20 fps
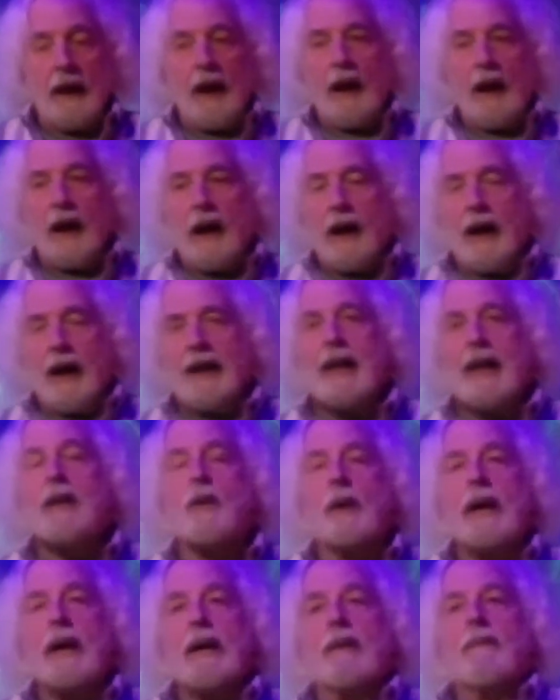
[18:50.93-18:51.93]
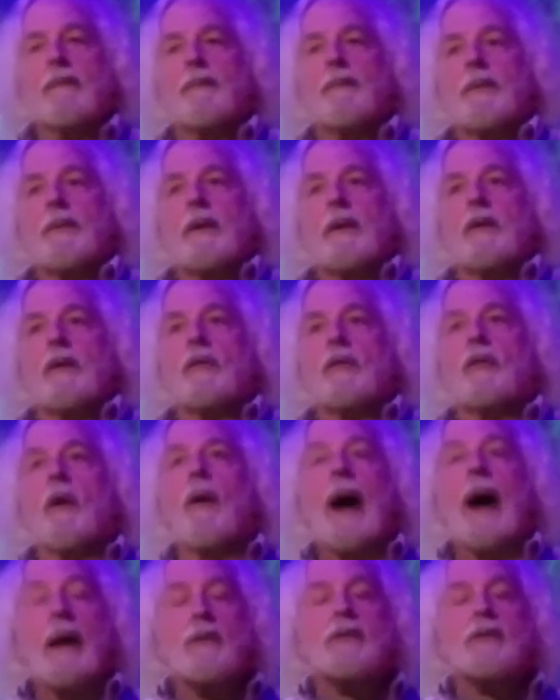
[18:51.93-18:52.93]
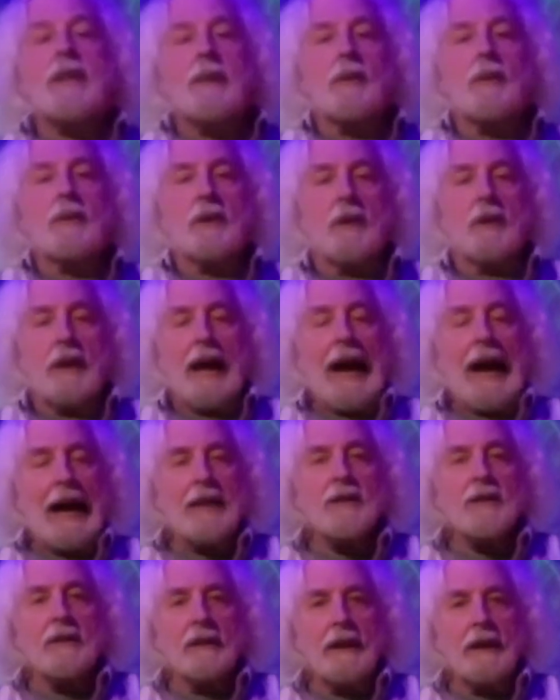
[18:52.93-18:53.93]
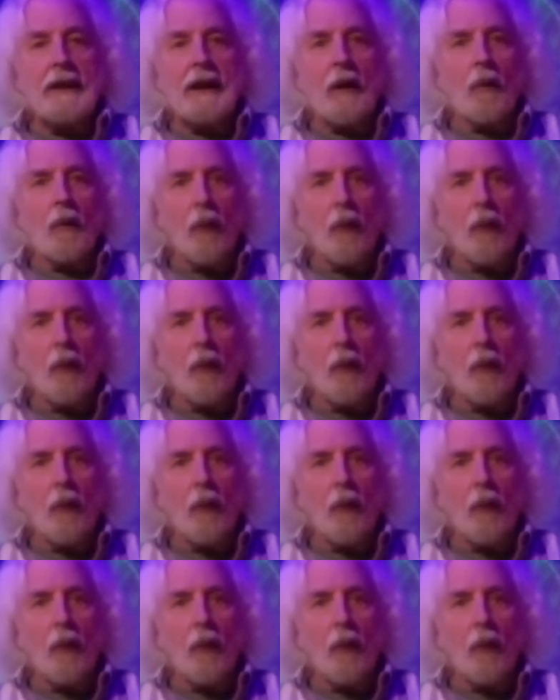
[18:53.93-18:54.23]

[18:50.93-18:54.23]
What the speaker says: At any rate, so I was able to ask Lydia,